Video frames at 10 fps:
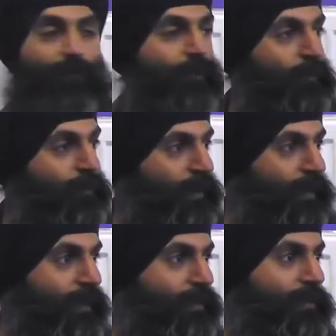off a
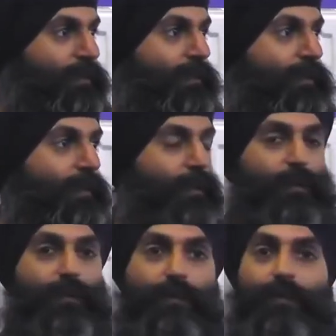bridge,
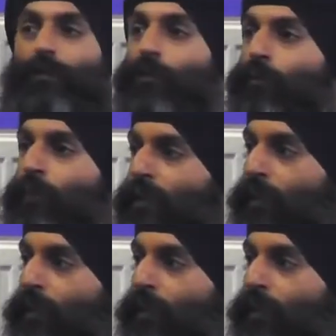scuba